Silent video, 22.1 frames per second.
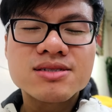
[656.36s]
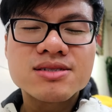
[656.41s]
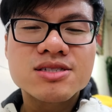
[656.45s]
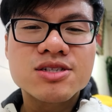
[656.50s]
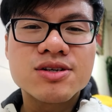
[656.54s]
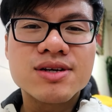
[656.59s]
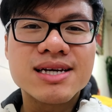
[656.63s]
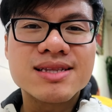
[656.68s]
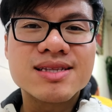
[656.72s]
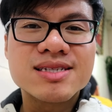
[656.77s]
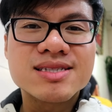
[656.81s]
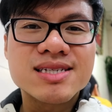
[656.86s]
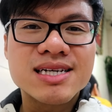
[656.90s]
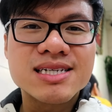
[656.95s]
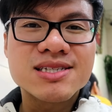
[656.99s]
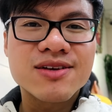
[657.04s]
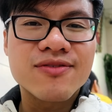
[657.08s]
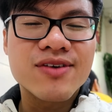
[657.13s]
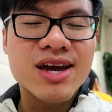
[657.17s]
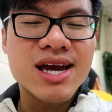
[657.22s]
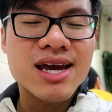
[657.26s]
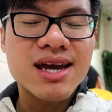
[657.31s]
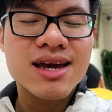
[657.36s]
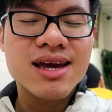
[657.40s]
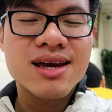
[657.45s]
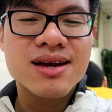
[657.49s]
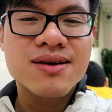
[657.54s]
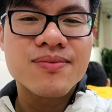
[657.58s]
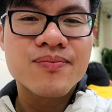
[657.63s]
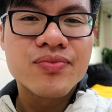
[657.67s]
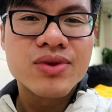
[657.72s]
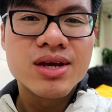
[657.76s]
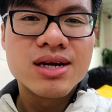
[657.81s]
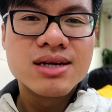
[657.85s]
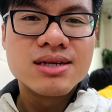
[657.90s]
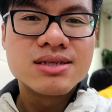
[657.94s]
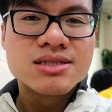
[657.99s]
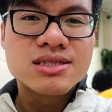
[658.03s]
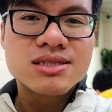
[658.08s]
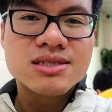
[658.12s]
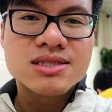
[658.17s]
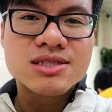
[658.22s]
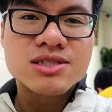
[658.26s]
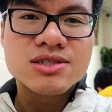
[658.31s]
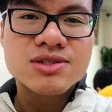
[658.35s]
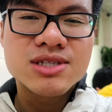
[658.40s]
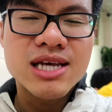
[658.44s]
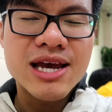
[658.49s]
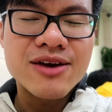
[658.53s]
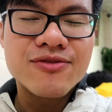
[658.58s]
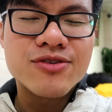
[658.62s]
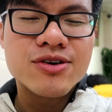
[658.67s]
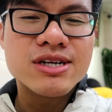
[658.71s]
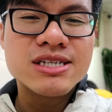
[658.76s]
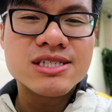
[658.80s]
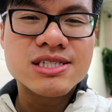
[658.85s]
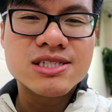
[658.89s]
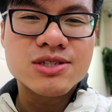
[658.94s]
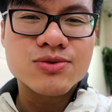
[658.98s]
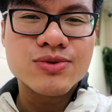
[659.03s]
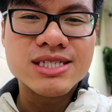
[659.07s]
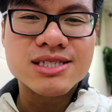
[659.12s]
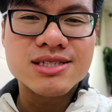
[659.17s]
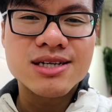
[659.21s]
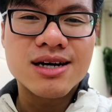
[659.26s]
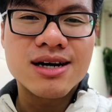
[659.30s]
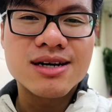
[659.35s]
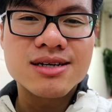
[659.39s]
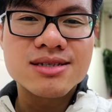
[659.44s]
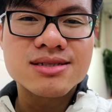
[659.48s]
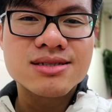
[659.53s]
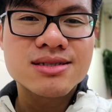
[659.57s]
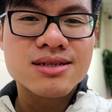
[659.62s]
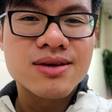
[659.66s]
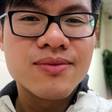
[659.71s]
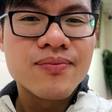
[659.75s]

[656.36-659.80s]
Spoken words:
So you get the taste of egg, savory, sweet sauce.